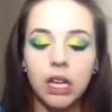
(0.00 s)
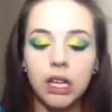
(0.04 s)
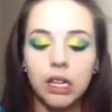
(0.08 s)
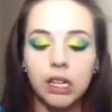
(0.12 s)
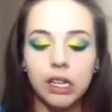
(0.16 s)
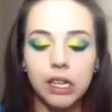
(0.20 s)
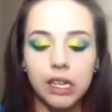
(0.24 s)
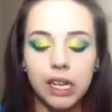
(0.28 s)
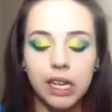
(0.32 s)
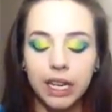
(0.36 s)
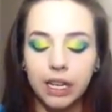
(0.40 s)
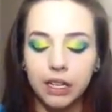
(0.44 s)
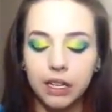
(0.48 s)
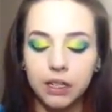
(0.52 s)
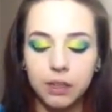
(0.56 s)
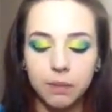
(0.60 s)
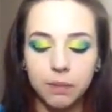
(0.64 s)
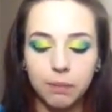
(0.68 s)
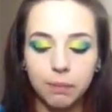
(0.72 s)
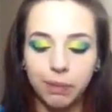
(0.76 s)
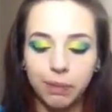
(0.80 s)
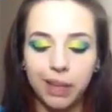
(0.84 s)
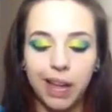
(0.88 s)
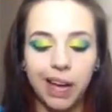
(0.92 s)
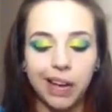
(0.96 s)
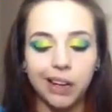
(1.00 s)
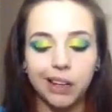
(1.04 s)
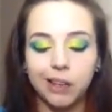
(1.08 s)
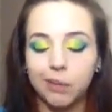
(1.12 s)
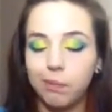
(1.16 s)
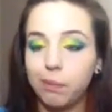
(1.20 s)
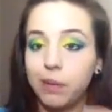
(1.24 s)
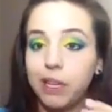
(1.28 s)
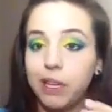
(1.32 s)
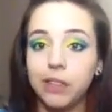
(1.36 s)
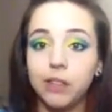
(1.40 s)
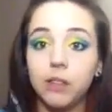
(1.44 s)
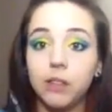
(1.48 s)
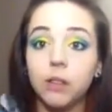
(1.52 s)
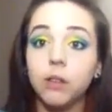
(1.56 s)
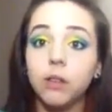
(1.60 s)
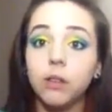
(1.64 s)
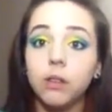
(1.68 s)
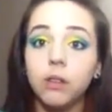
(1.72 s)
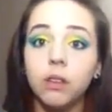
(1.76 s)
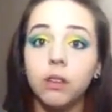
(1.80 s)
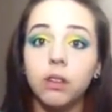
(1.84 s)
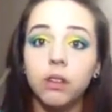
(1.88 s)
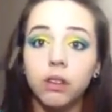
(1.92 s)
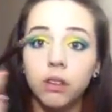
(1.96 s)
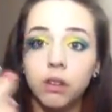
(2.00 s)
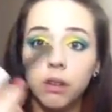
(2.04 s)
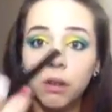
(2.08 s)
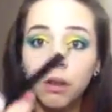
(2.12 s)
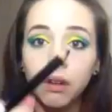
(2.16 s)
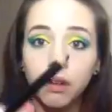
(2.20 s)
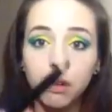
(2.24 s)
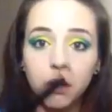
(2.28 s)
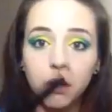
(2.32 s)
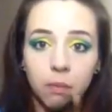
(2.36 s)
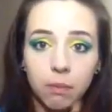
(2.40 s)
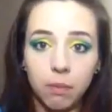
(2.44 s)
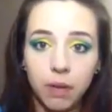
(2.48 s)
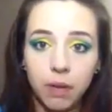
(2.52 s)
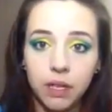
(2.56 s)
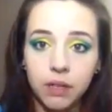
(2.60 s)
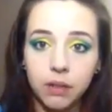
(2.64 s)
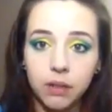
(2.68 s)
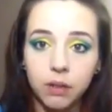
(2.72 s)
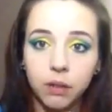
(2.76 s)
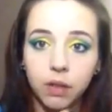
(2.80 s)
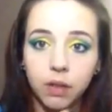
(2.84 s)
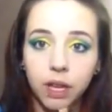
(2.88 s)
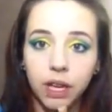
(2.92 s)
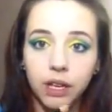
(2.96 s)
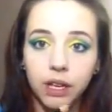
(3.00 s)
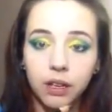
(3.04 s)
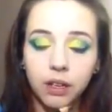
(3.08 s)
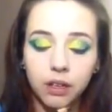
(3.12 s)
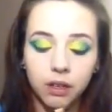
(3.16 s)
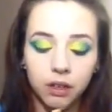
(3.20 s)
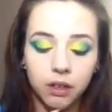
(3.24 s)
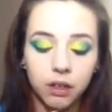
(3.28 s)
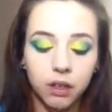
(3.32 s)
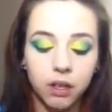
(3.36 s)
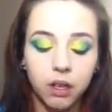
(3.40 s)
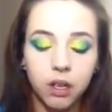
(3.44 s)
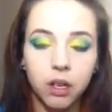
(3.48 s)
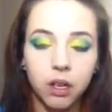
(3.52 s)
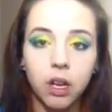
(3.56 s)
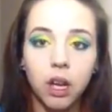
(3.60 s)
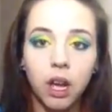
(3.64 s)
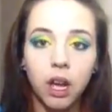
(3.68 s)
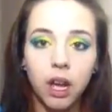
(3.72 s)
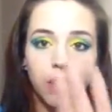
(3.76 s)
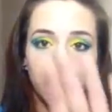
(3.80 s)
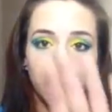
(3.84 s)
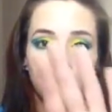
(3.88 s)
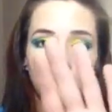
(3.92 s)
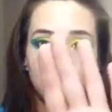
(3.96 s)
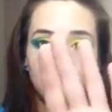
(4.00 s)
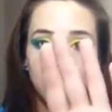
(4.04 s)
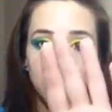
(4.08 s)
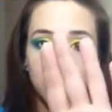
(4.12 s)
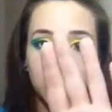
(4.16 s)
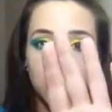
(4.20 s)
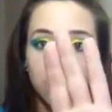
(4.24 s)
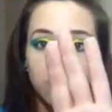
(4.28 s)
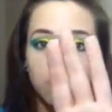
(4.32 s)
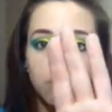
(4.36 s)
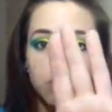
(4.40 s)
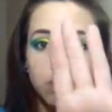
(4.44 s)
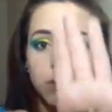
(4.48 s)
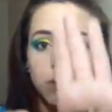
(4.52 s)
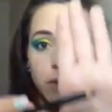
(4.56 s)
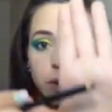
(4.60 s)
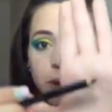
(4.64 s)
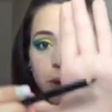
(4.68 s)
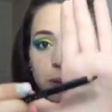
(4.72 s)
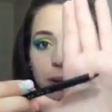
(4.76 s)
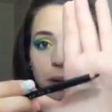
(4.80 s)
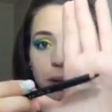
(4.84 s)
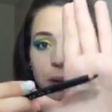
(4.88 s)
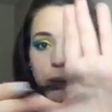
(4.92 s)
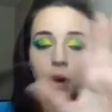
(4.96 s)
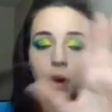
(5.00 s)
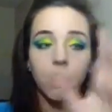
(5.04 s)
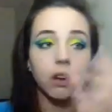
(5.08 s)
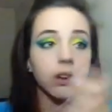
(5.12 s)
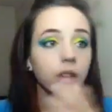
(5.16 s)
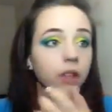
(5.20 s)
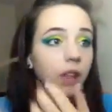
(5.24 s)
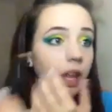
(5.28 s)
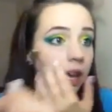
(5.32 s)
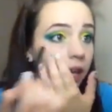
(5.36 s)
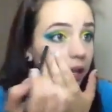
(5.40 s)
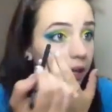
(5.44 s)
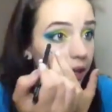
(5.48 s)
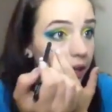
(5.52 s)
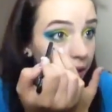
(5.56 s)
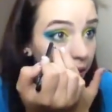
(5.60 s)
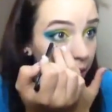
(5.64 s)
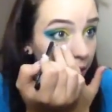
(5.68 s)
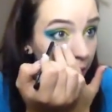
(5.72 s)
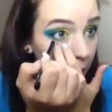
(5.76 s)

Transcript: NYX black pencil liner that I'm going to use for my waterline.